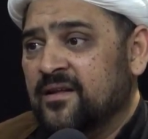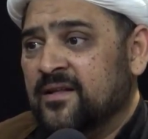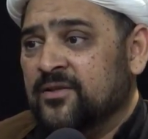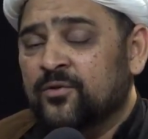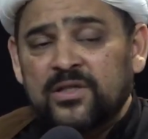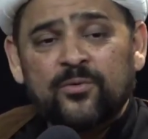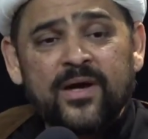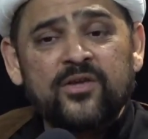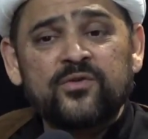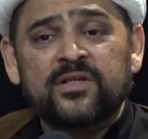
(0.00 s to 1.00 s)
The only
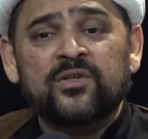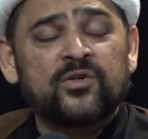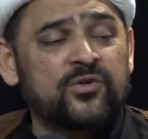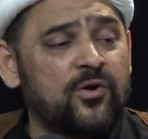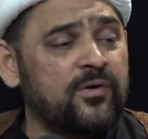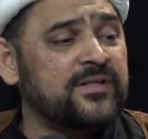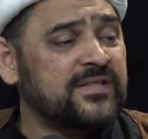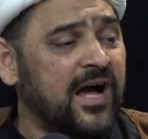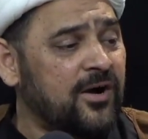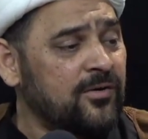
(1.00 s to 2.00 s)
way you can grow is
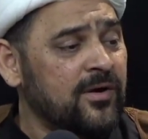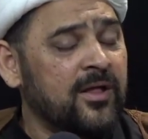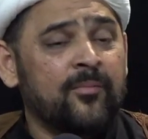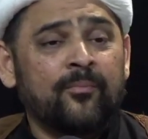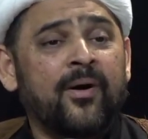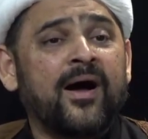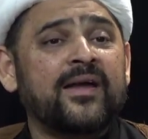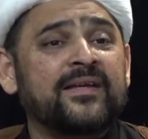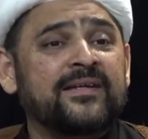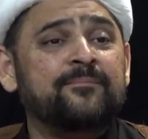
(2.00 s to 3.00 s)
how?
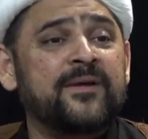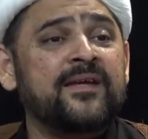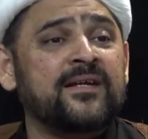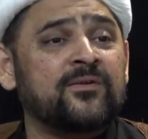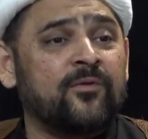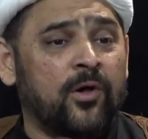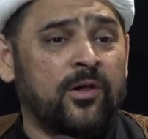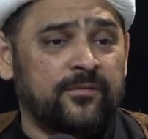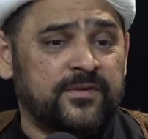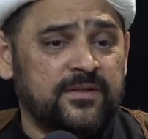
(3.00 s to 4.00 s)
By being
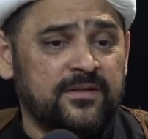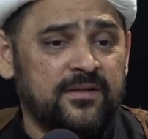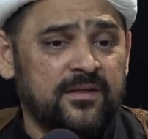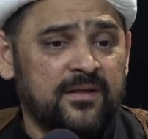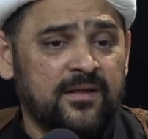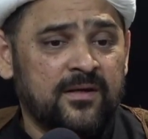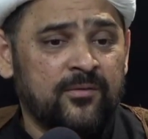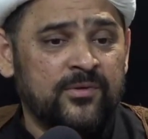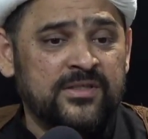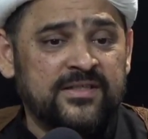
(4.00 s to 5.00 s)
involved.
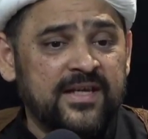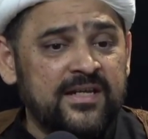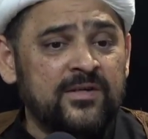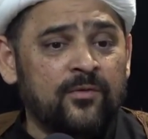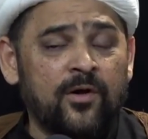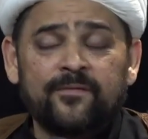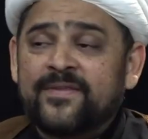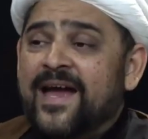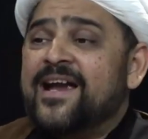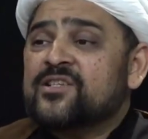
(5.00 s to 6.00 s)
When you get involved,
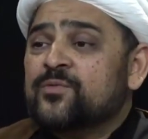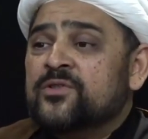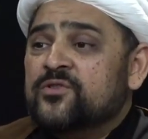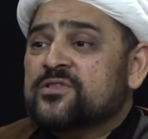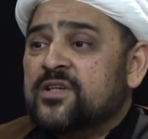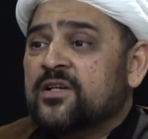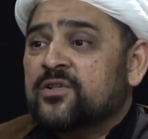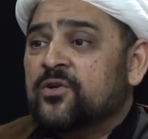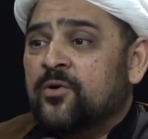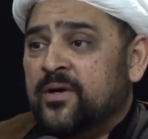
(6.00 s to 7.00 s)
that's when you start
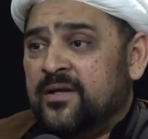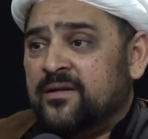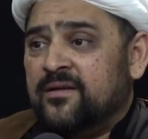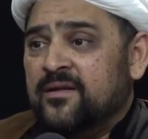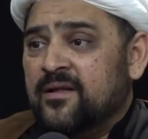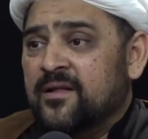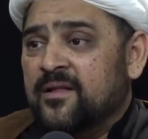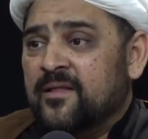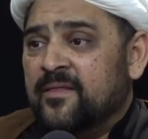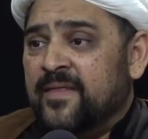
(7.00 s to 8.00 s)
growing.
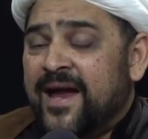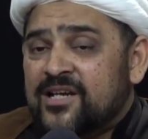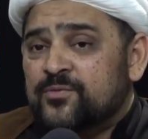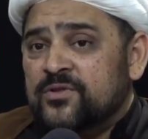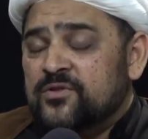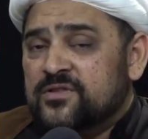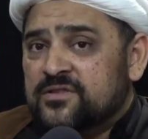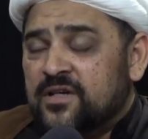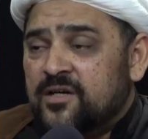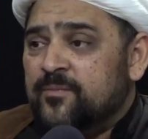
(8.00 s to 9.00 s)
That's when you
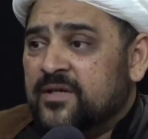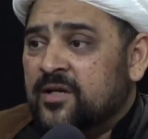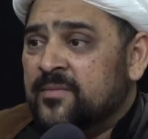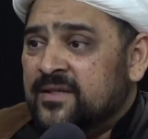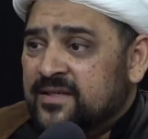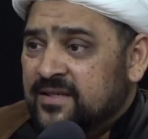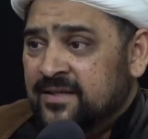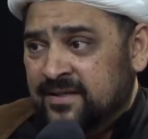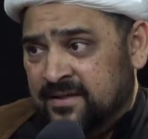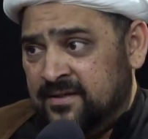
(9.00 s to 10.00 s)
start becoming
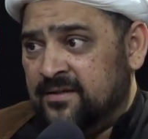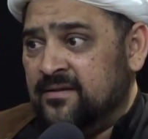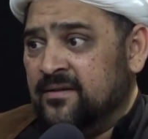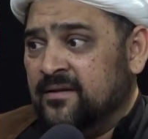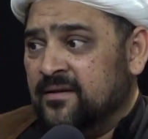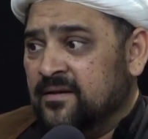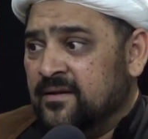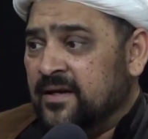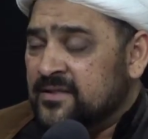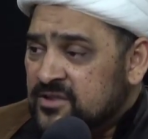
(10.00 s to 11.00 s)
keen
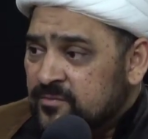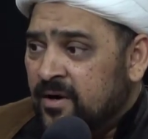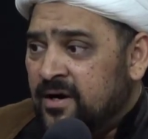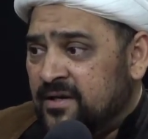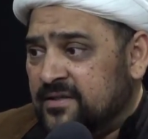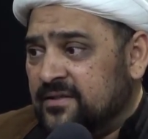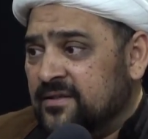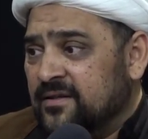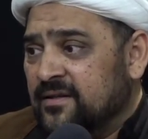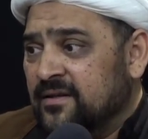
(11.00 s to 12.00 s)
and smart
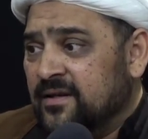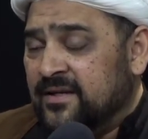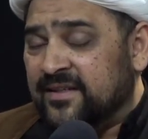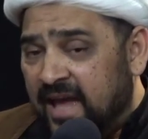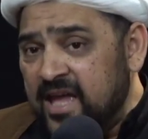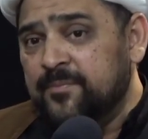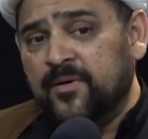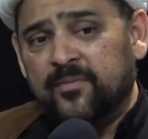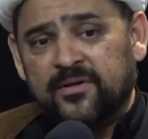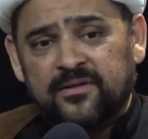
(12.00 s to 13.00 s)
and
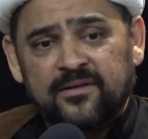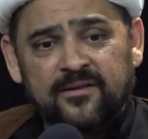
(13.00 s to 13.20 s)
capable.